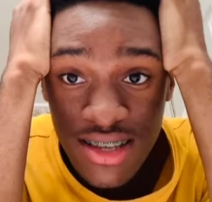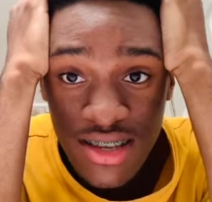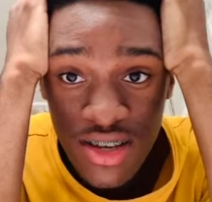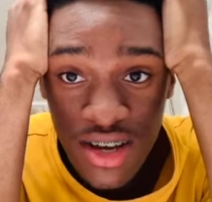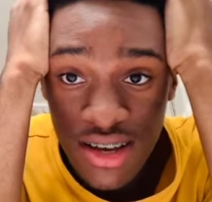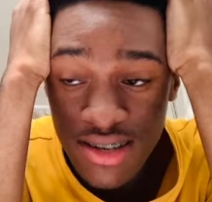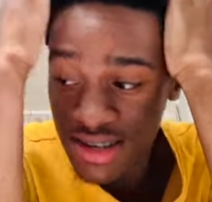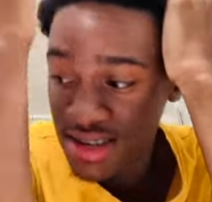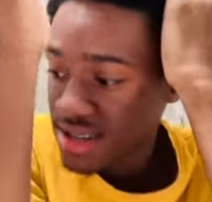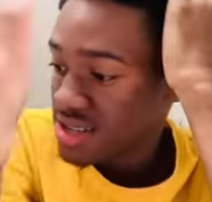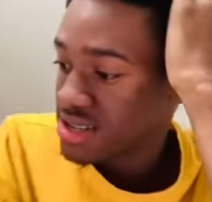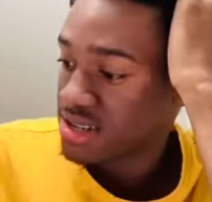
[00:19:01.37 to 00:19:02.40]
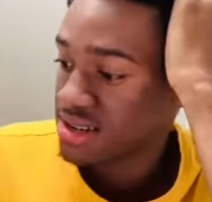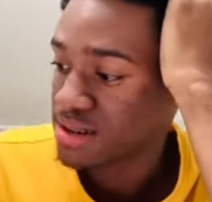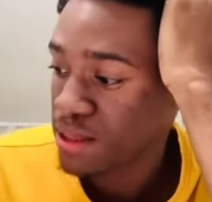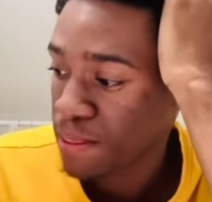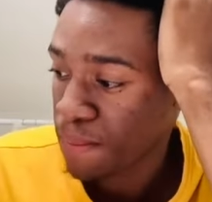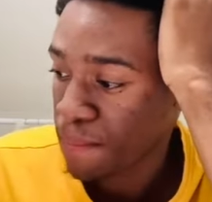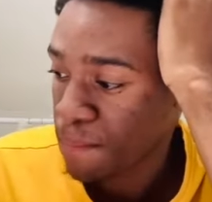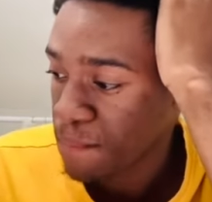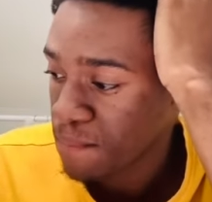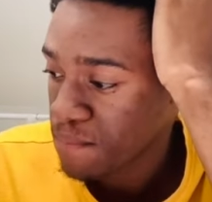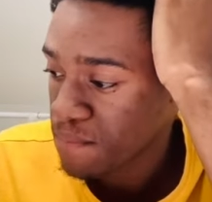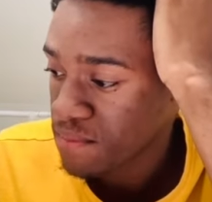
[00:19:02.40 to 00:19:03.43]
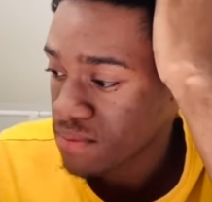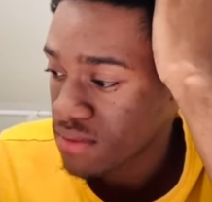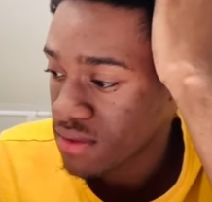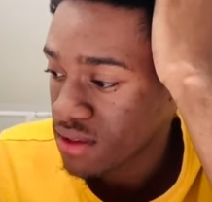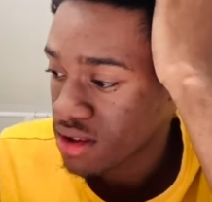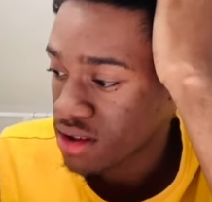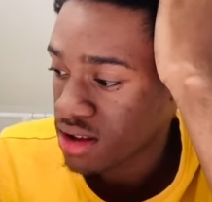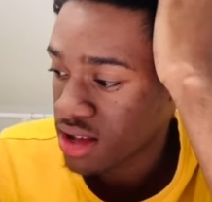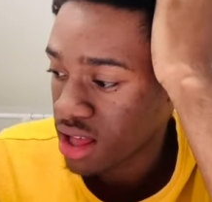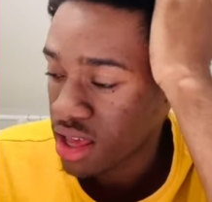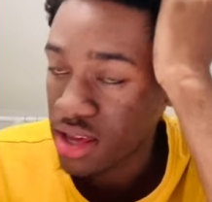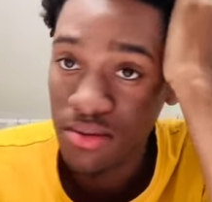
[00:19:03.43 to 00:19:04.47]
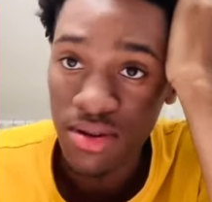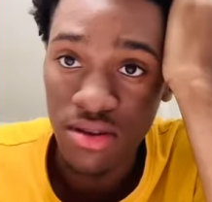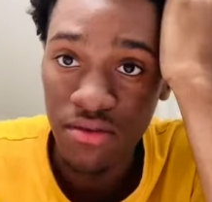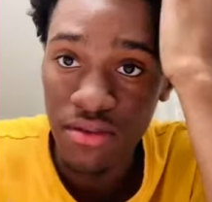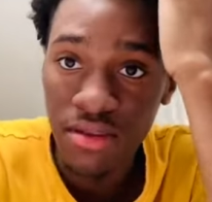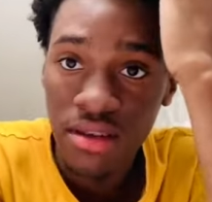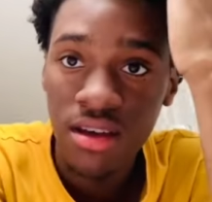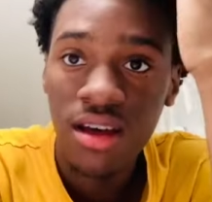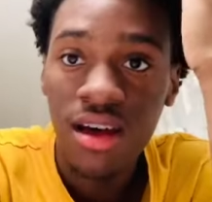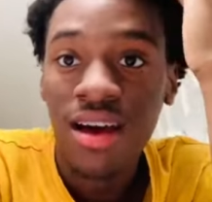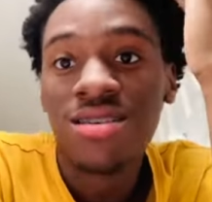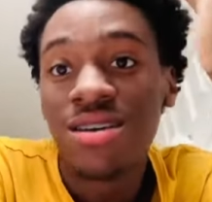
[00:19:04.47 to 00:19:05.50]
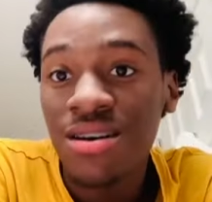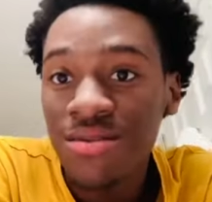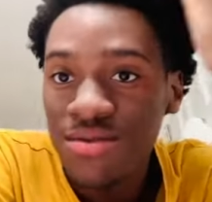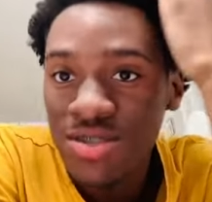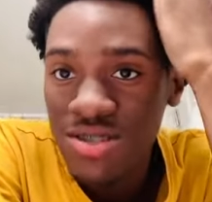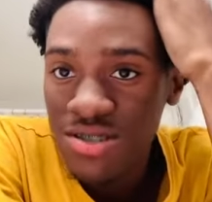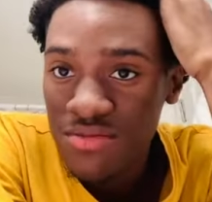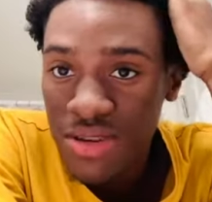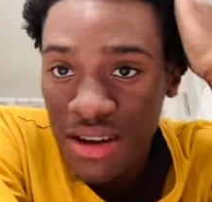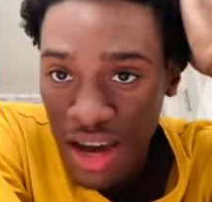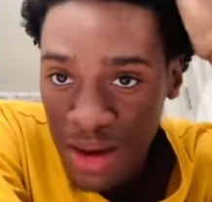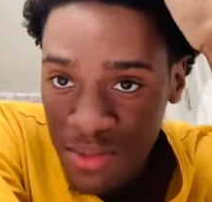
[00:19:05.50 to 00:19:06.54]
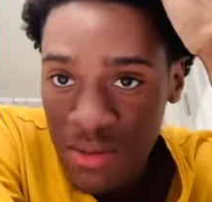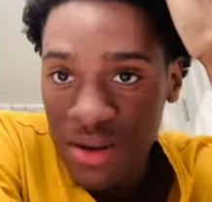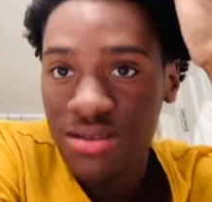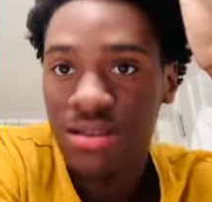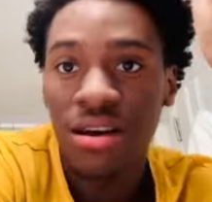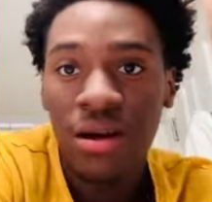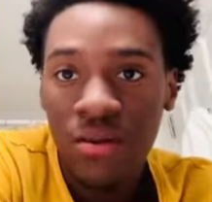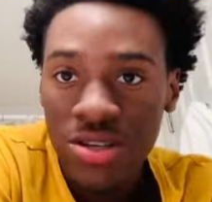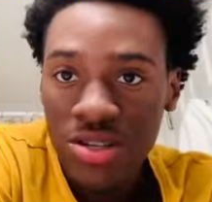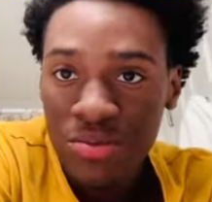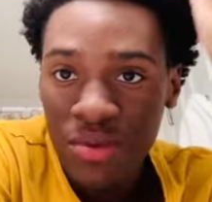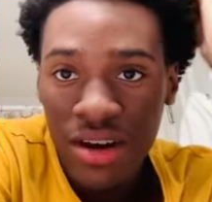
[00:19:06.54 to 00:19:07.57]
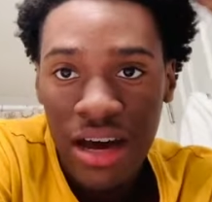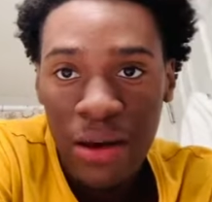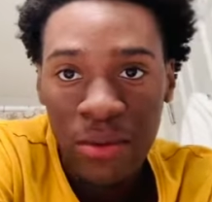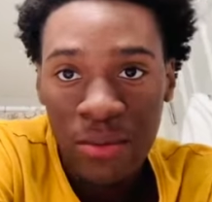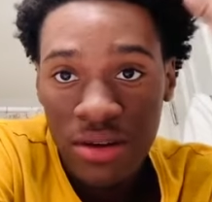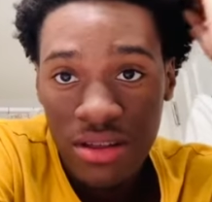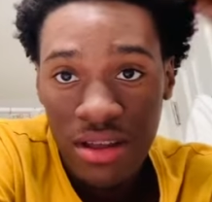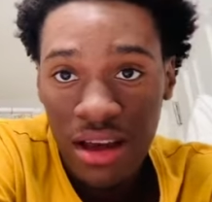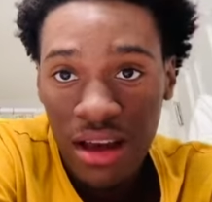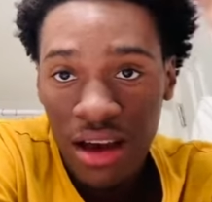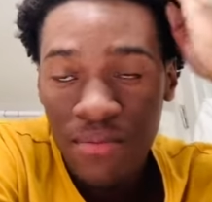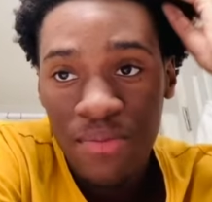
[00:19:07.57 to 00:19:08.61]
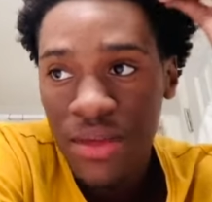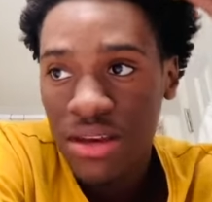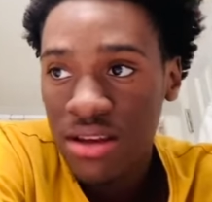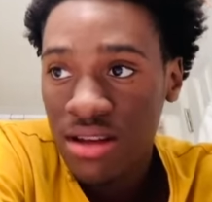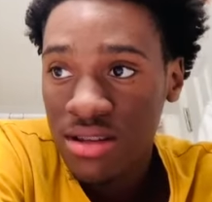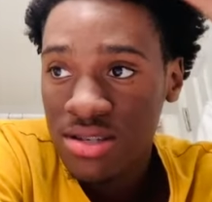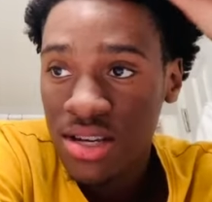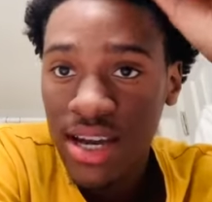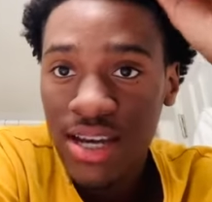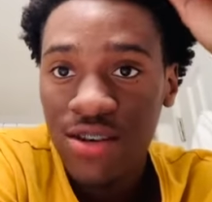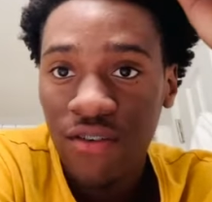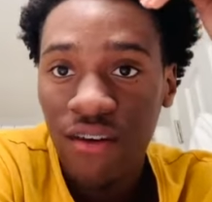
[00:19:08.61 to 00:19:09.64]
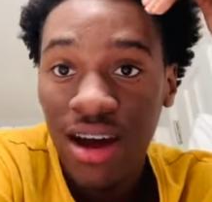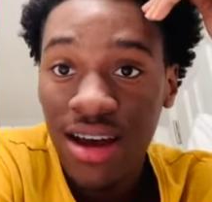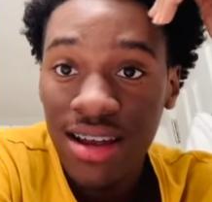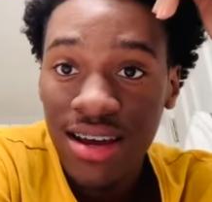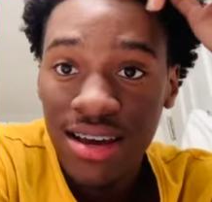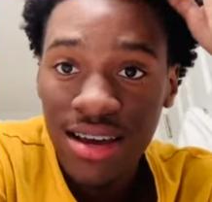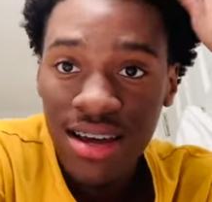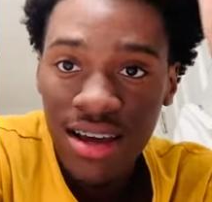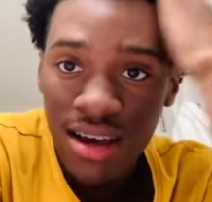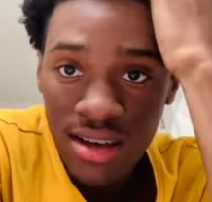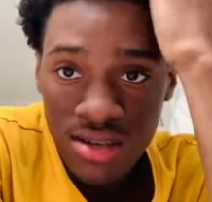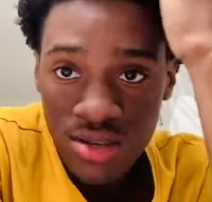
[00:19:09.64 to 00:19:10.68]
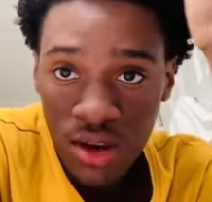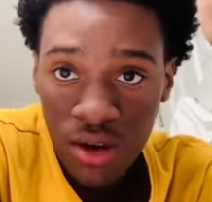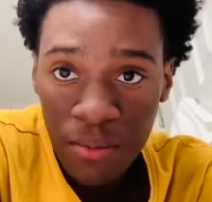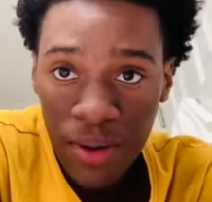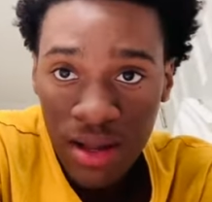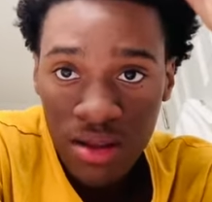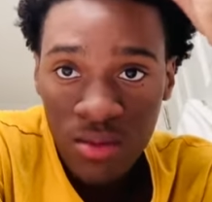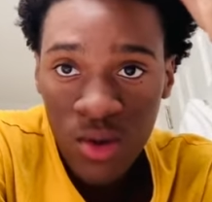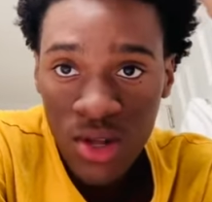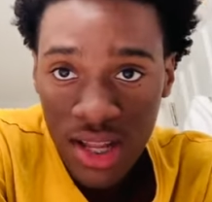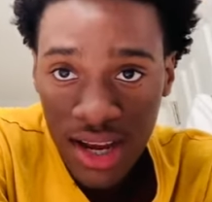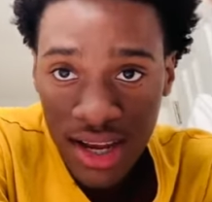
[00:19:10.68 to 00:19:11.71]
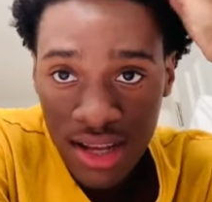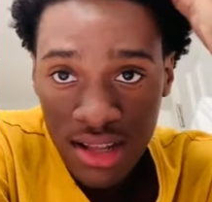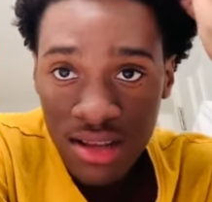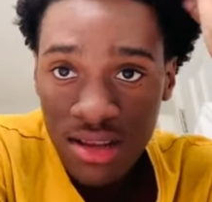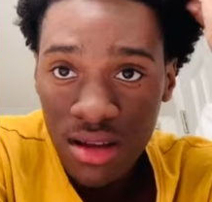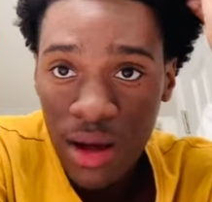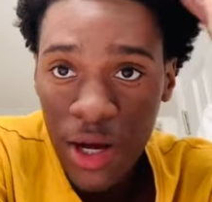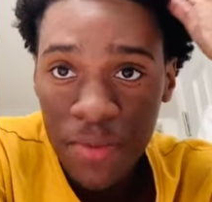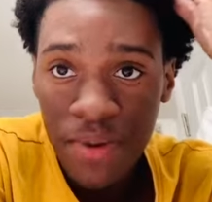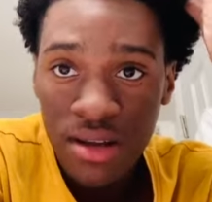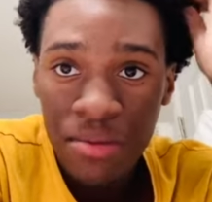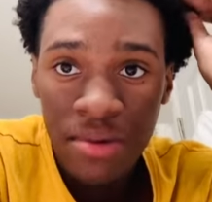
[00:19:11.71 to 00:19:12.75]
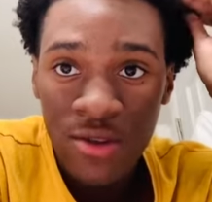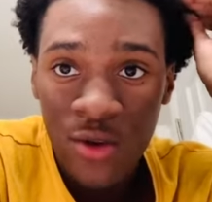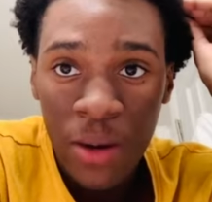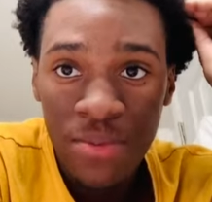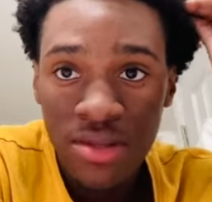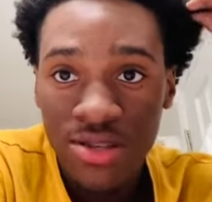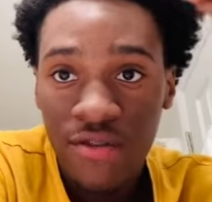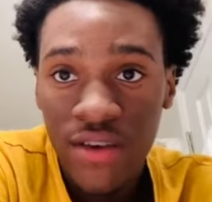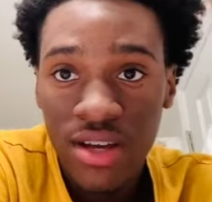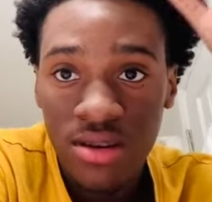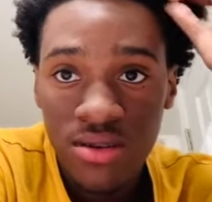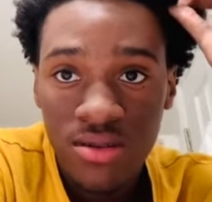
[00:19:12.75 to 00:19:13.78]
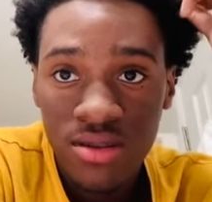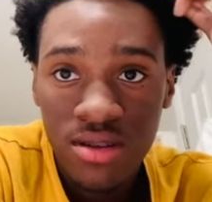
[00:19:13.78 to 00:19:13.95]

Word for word: just 16. I can't believe it. Y'all wish me a happy birthday. Wish your boy a happy birthday. I think today is Friday, so I'm probably more than likely, I'll probably be dropping this video